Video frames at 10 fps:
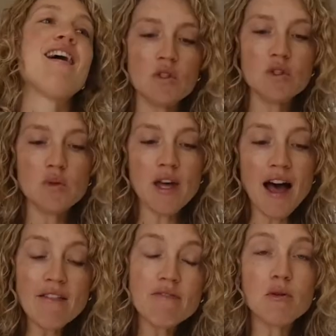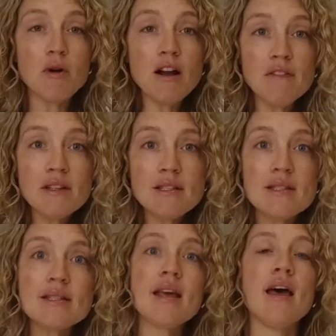We'll do that for
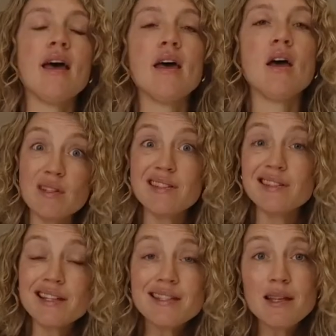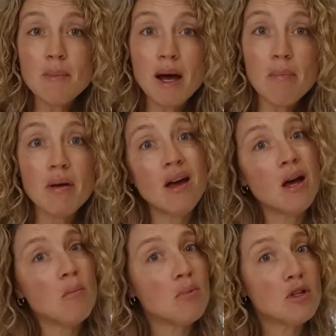breakfasts. We'll slice them up,
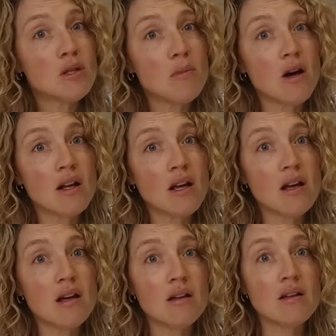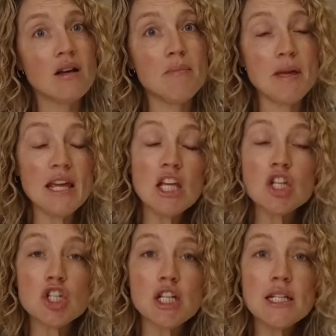put them on a
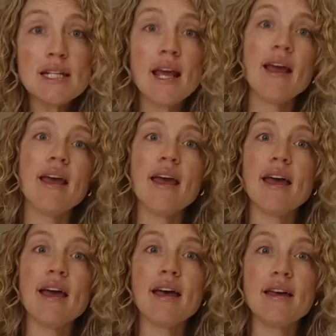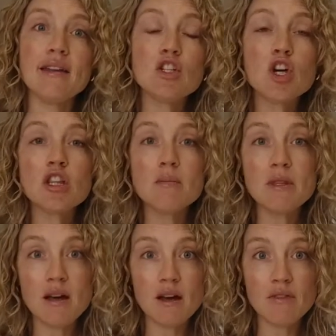baking sheet, and cook them
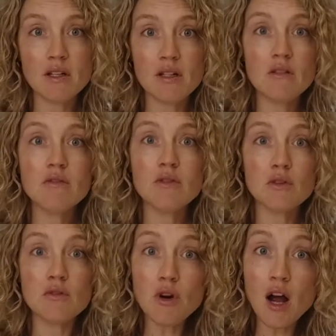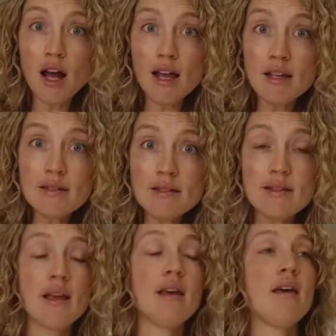in the oven for
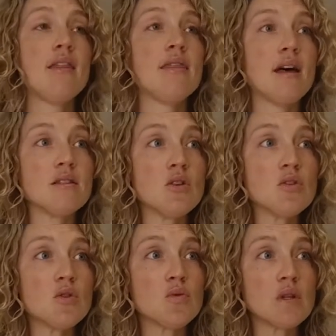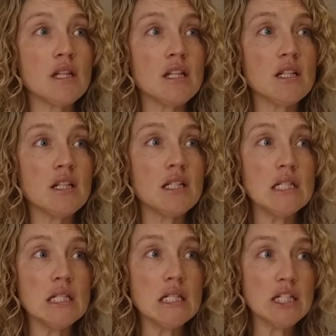fries. That's also really
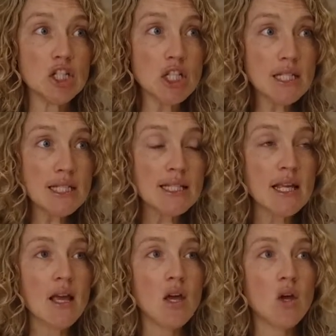delicious.